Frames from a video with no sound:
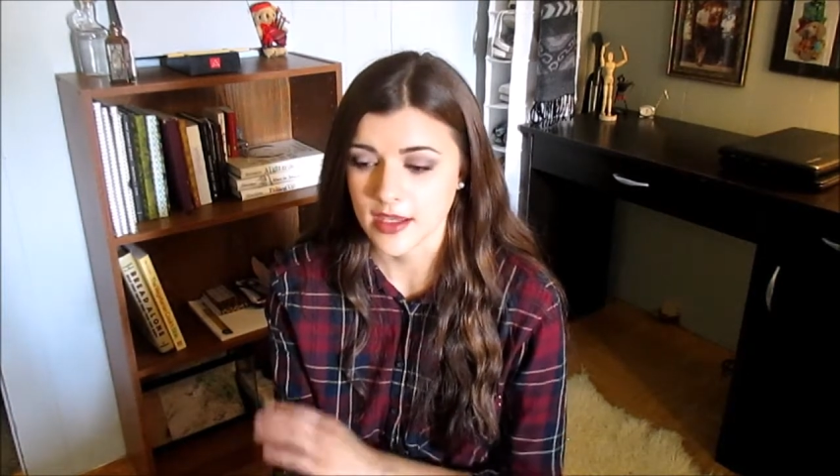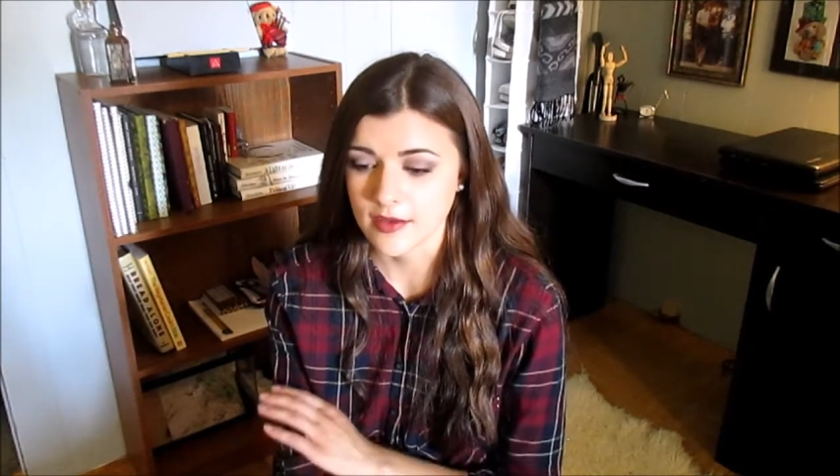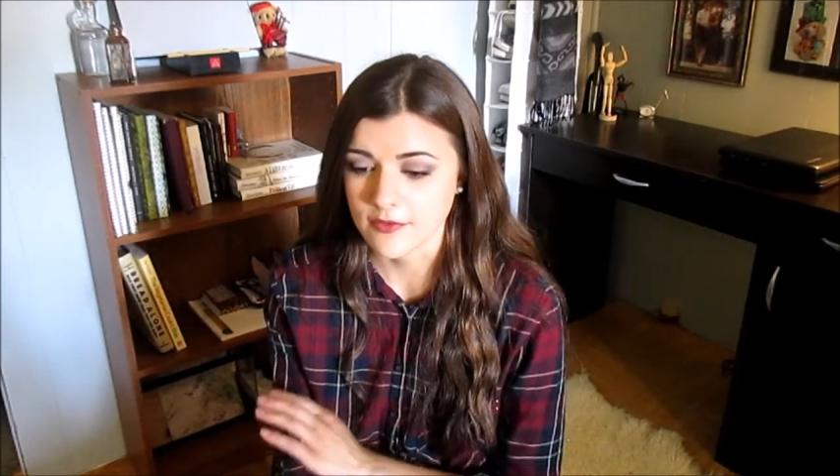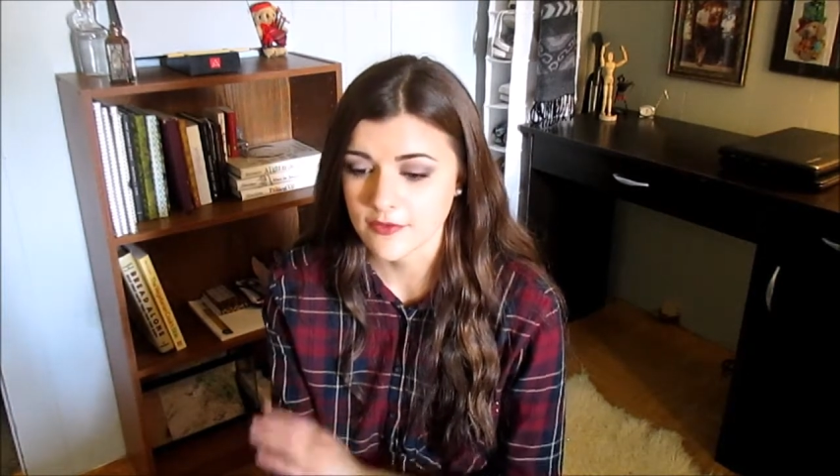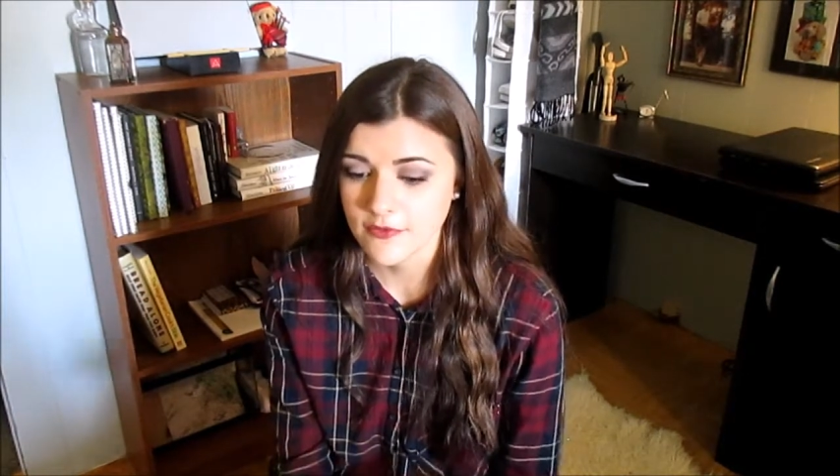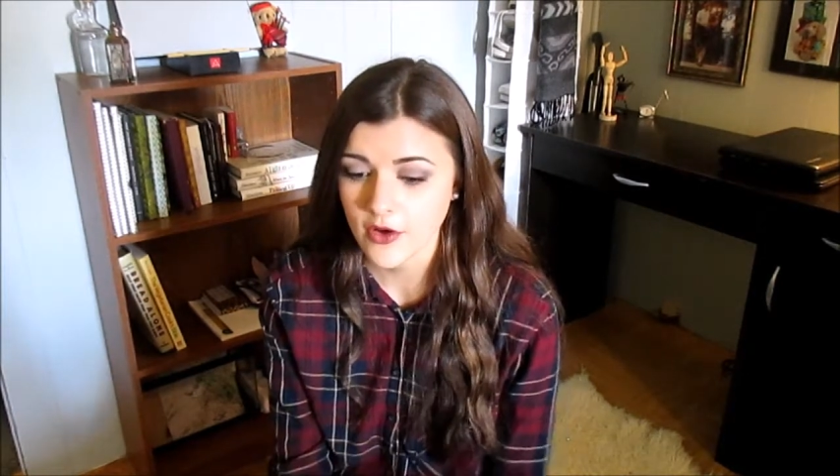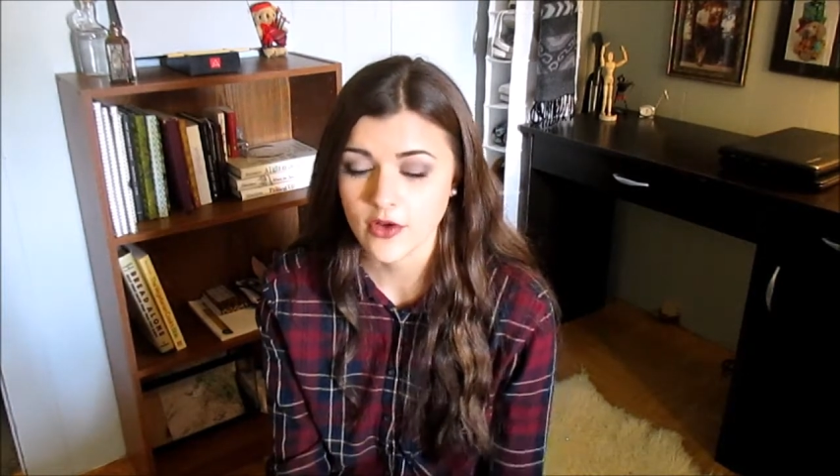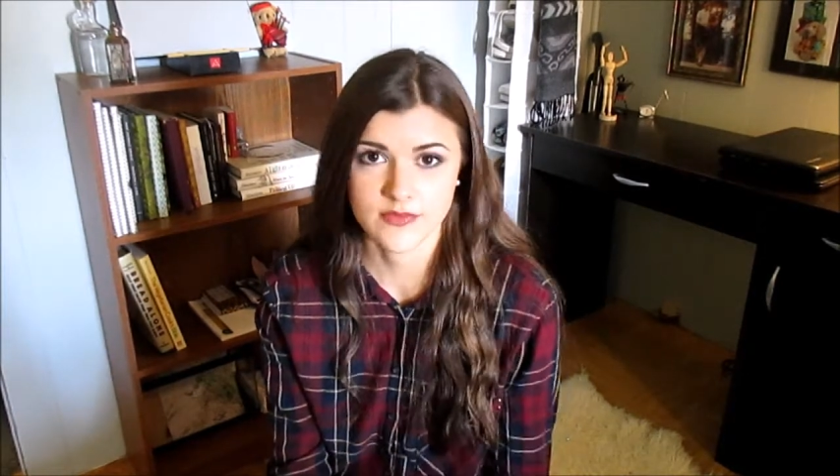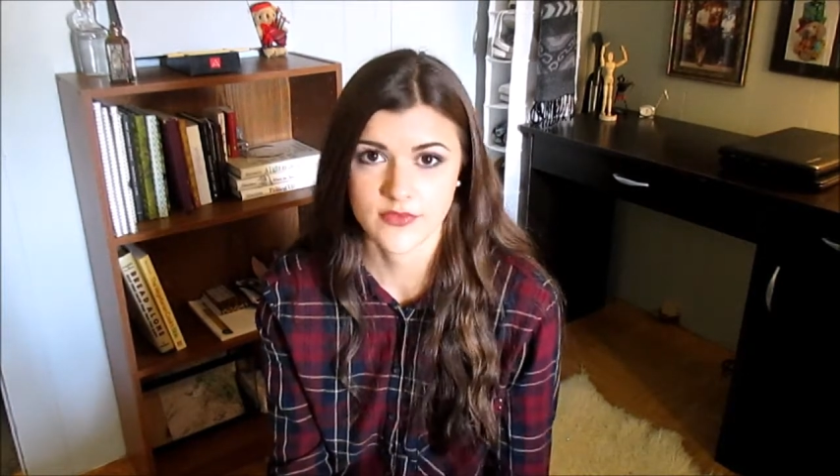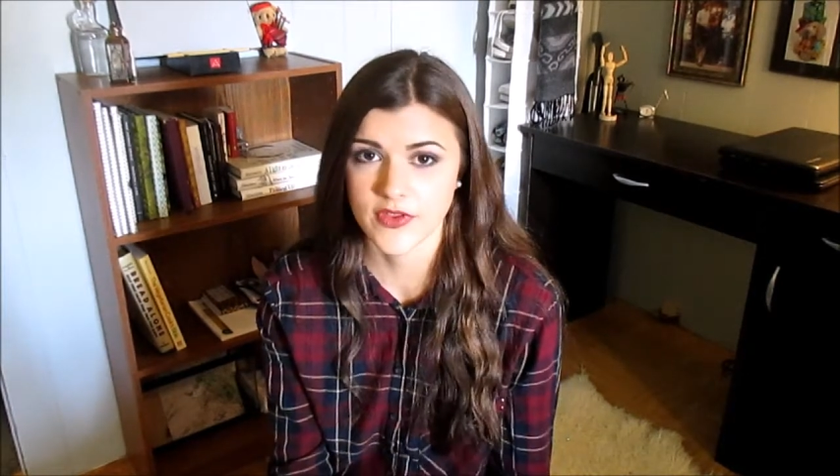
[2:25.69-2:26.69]
in
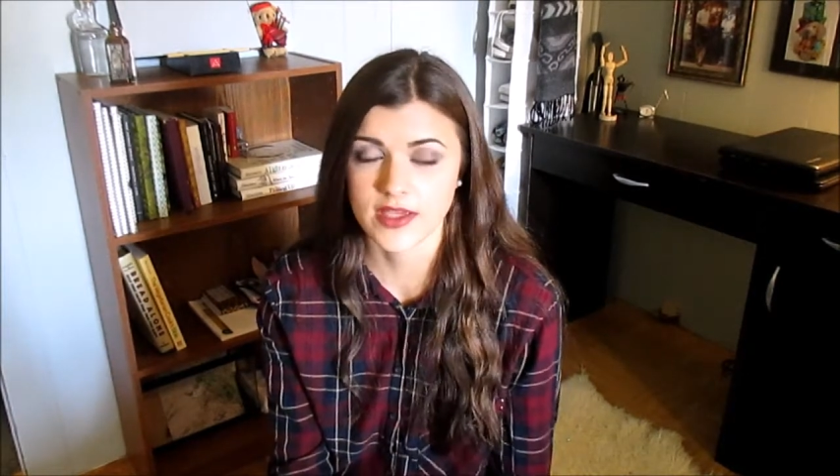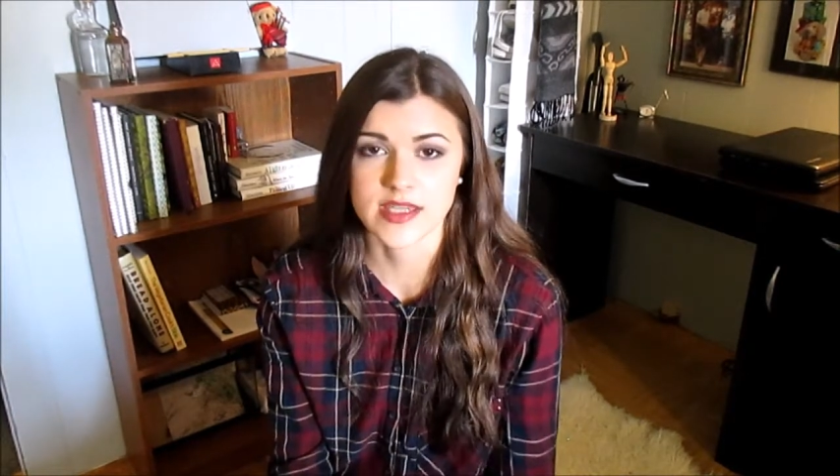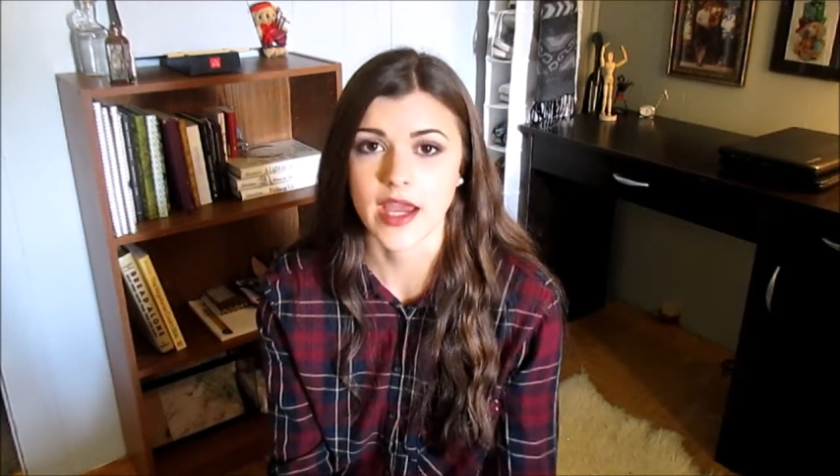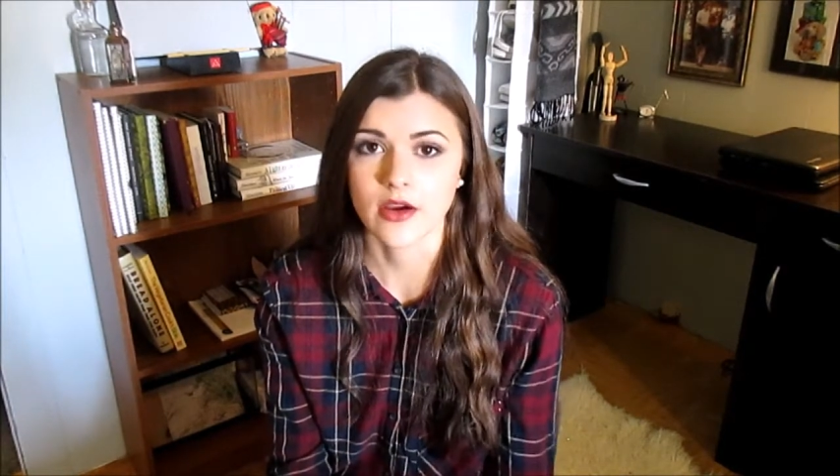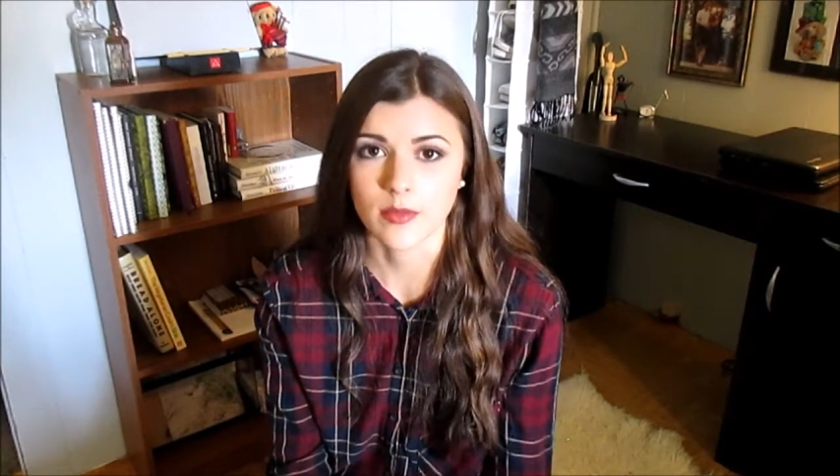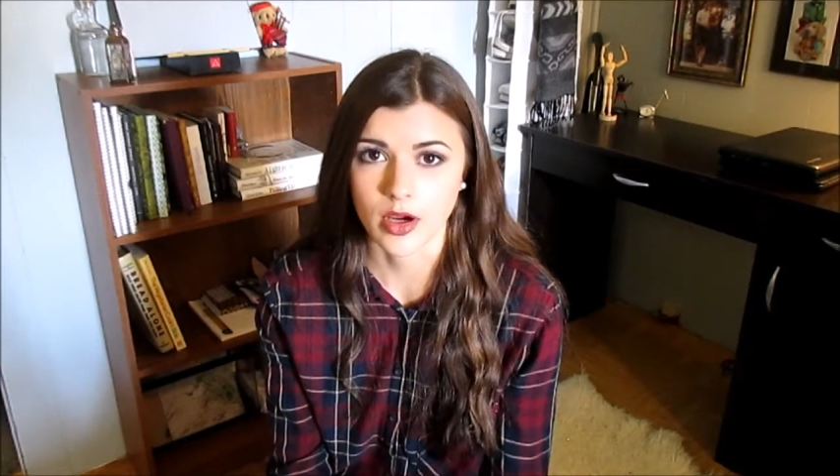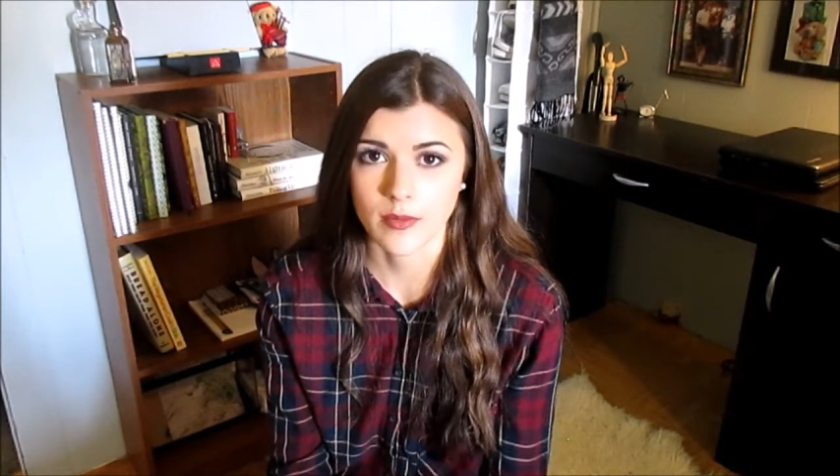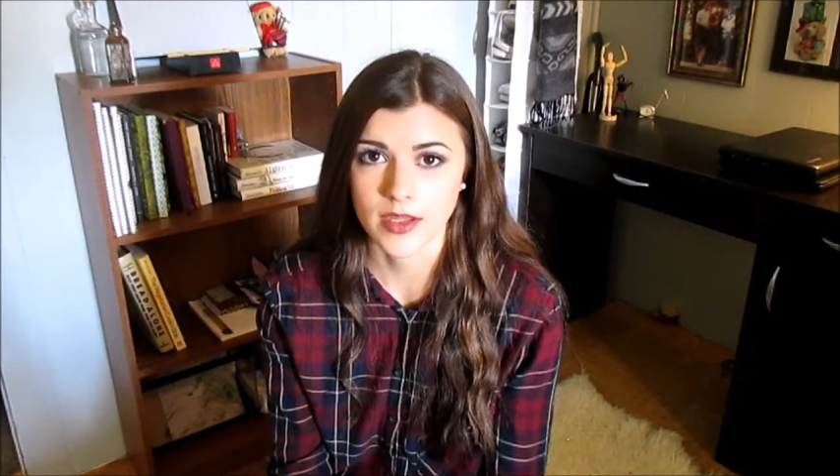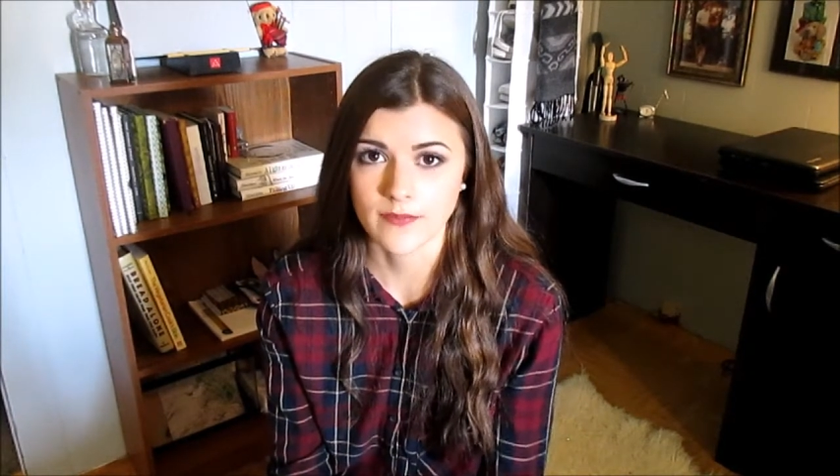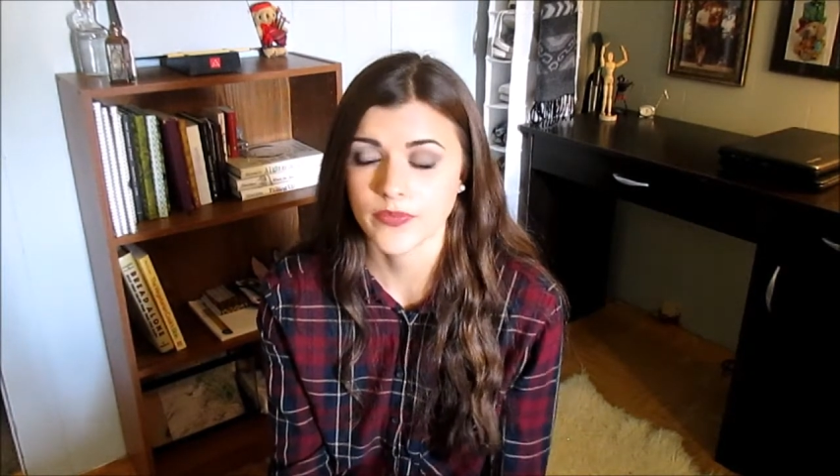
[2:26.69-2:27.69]
full for the entire
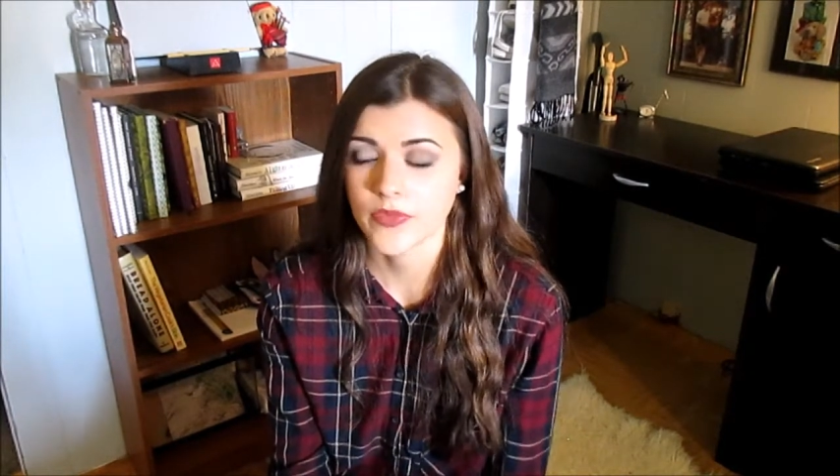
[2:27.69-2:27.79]
apartment.